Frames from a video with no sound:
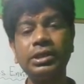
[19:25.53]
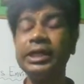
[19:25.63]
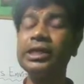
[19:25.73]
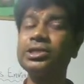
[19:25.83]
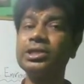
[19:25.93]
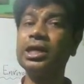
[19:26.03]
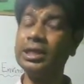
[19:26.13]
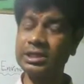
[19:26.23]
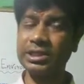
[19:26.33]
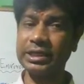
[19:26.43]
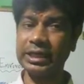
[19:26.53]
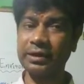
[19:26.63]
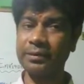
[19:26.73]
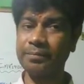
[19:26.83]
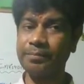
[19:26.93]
It is uncertain.